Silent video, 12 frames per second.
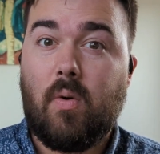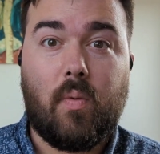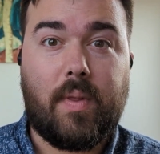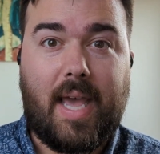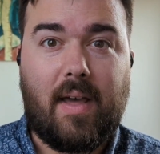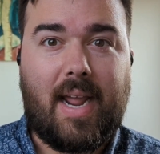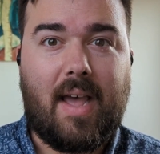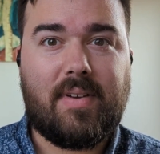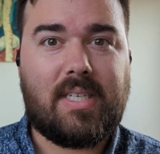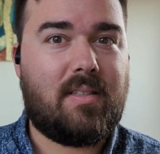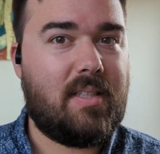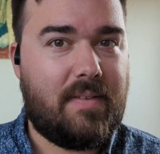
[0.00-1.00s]
without
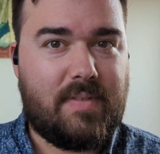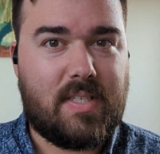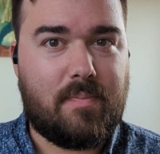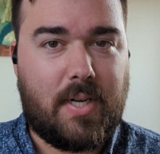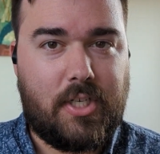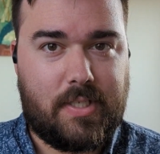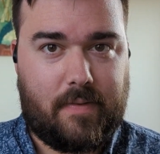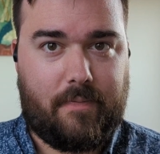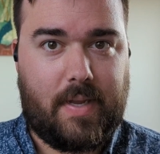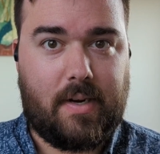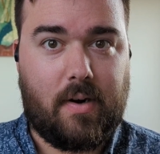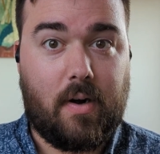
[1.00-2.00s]
having to lift as much as a
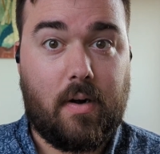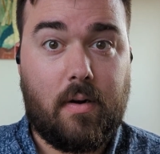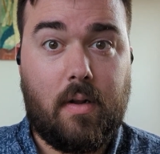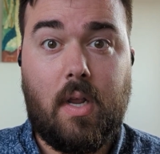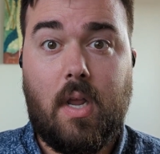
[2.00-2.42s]
finger.